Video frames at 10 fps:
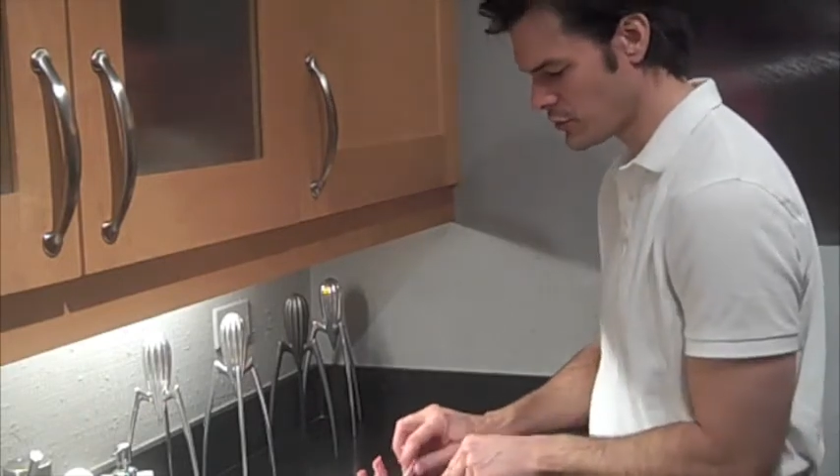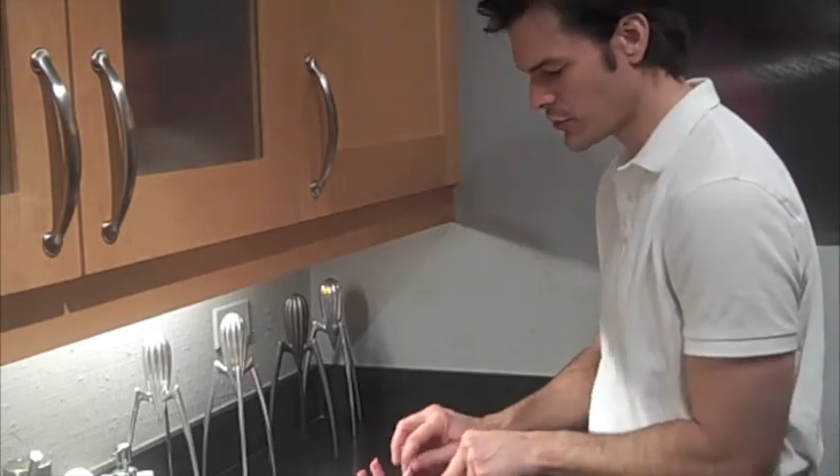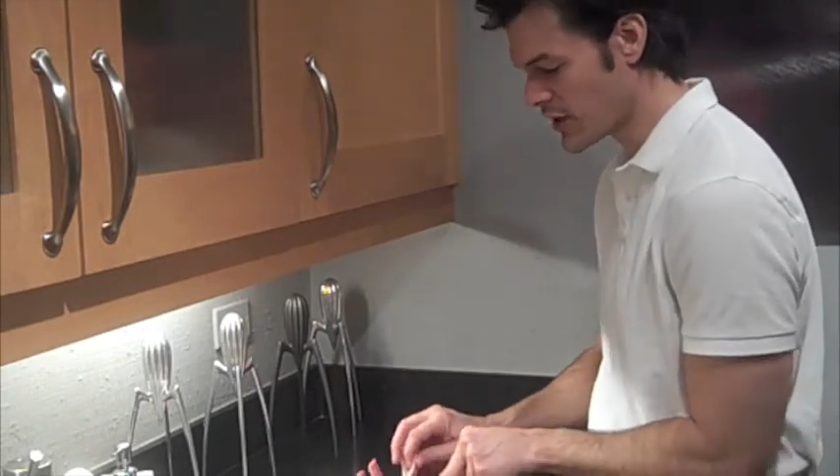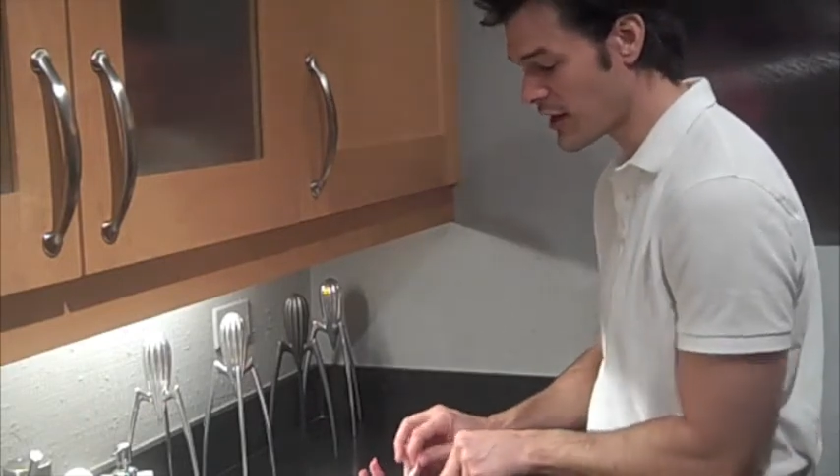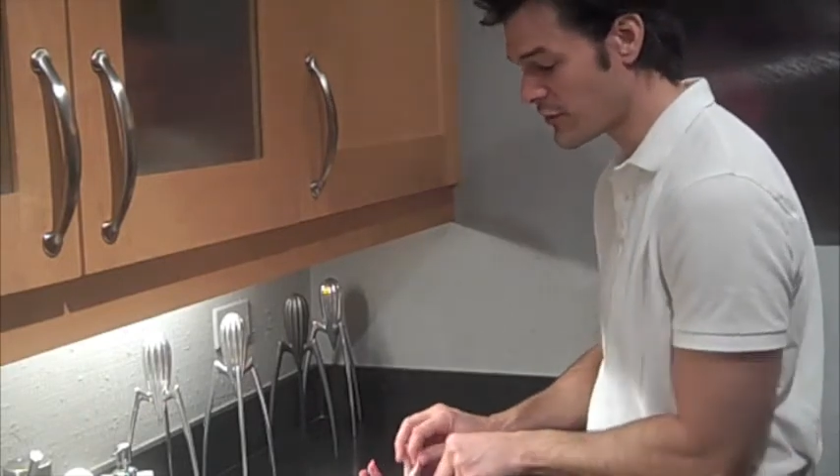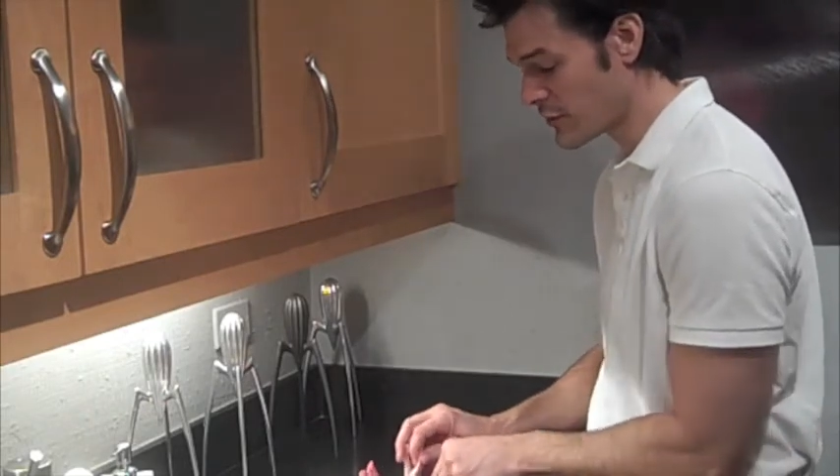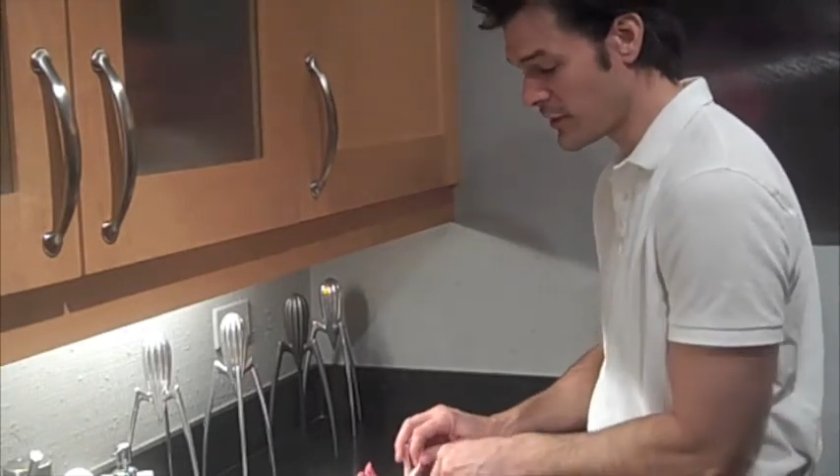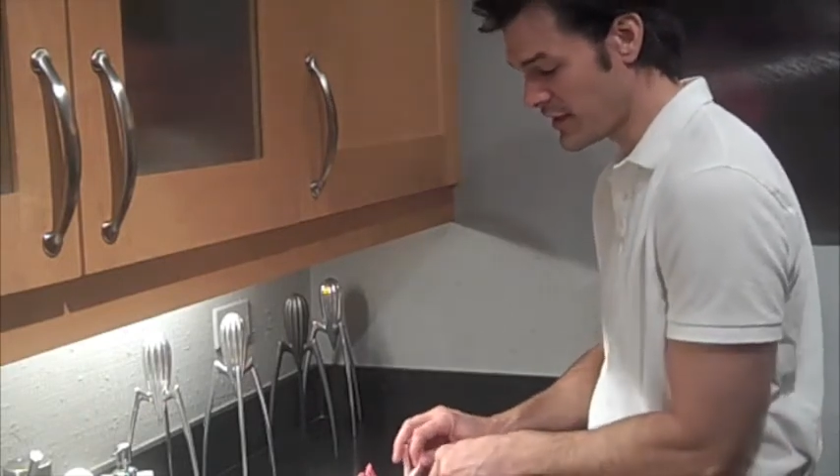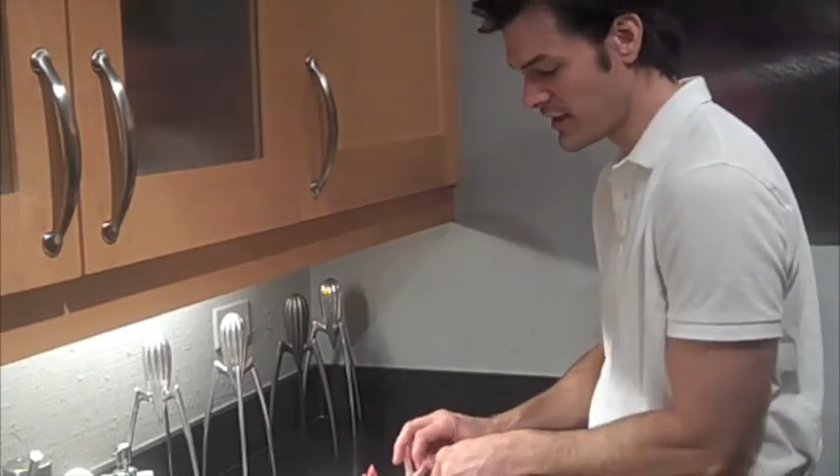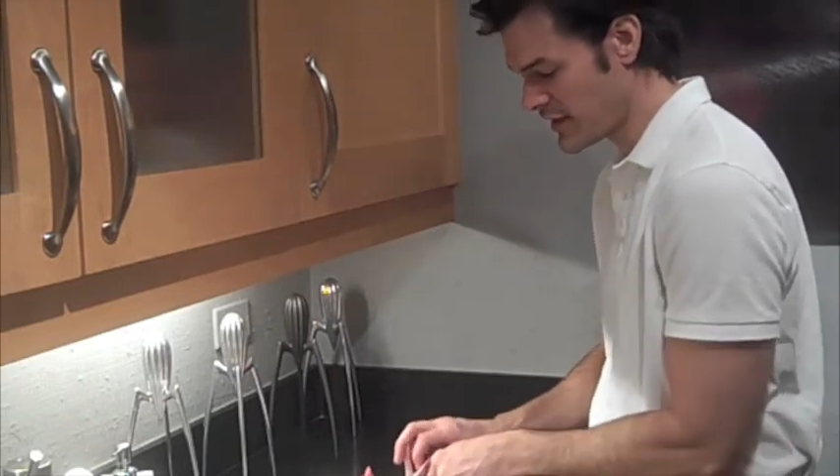or however
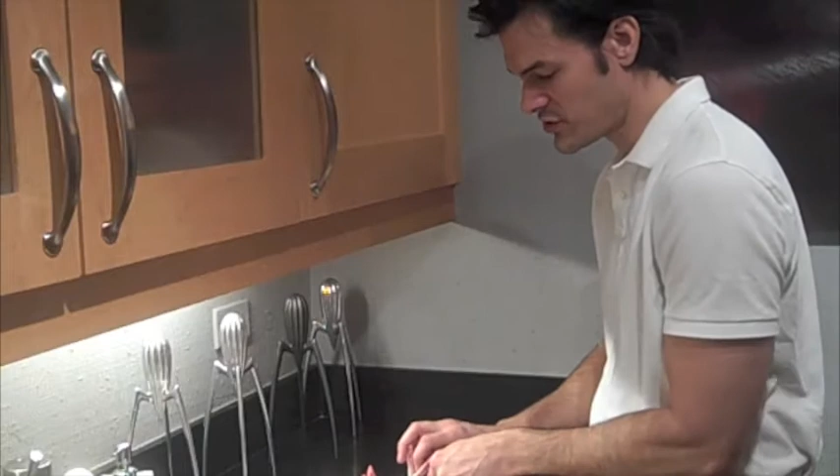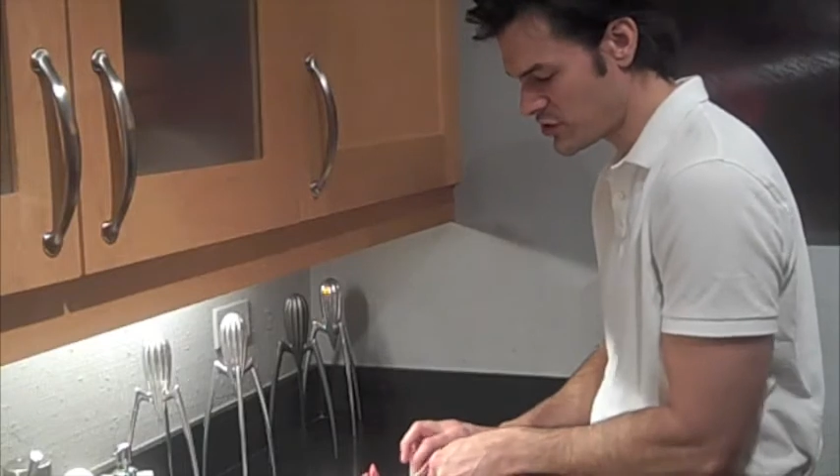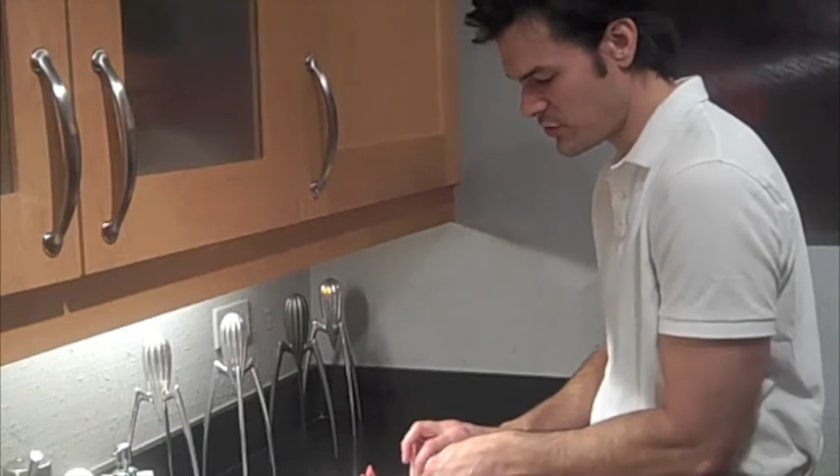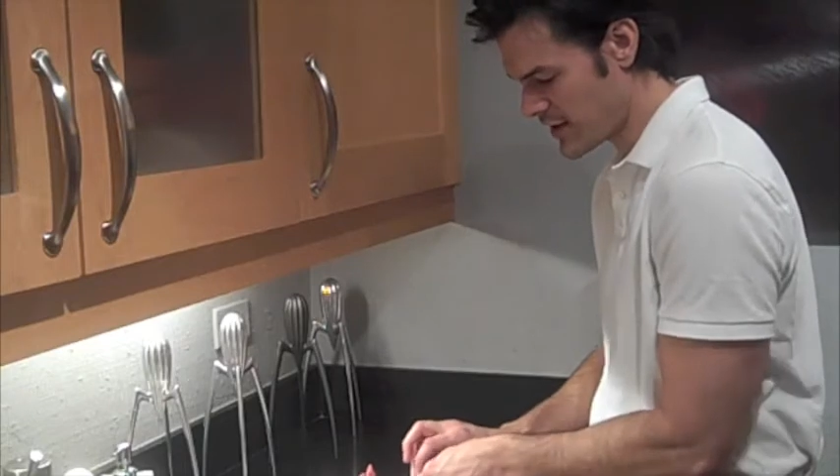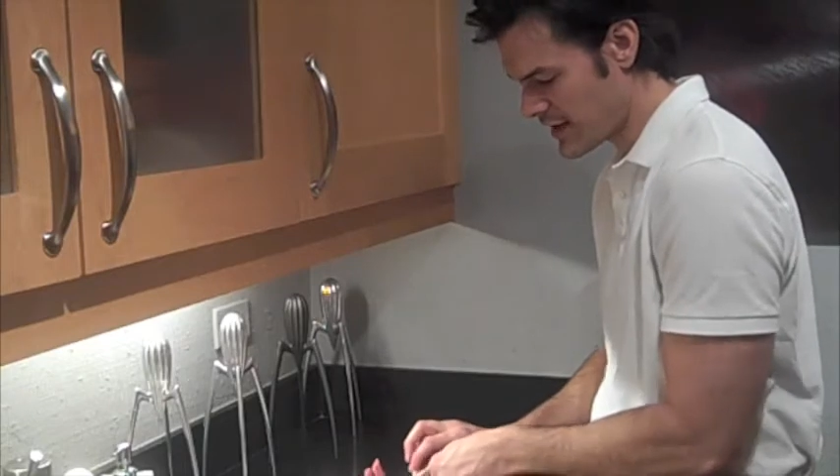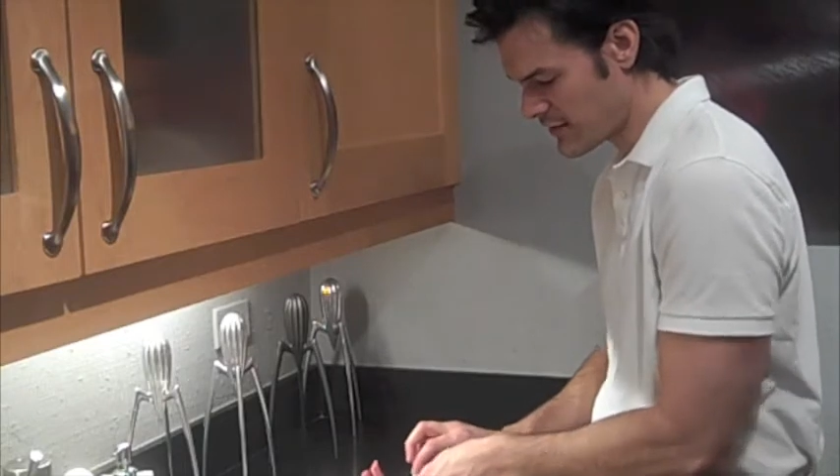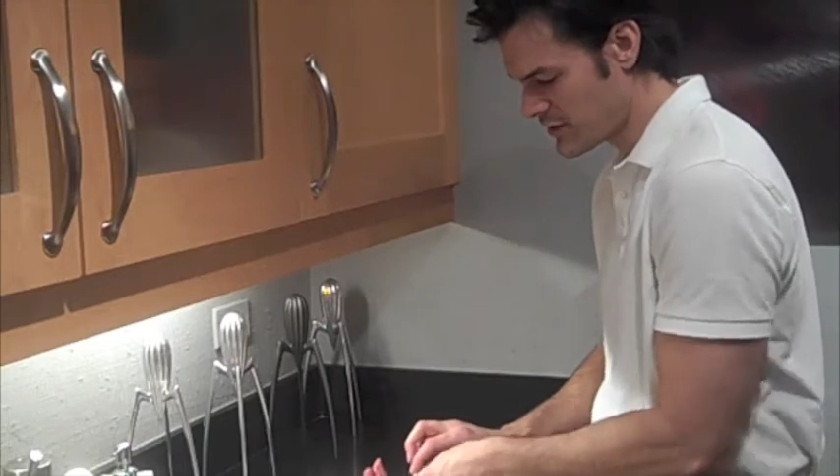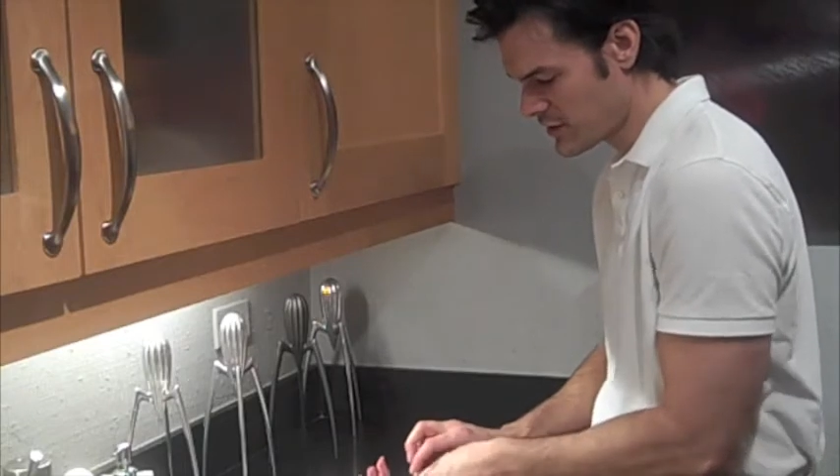many guests you have.